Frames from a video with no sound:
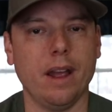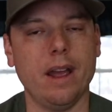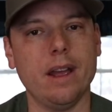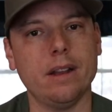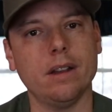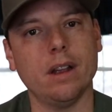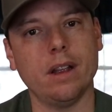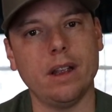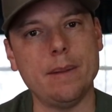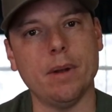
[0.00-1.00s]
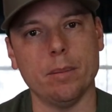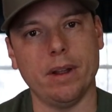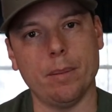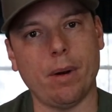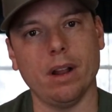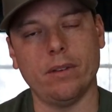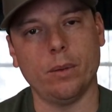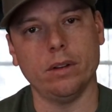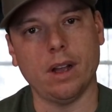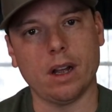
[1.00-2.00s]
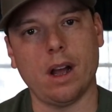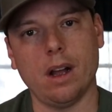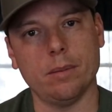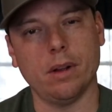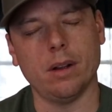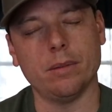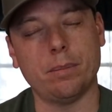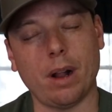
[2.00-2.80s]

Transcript: And email me at pilot fun one oh one dot com, uh,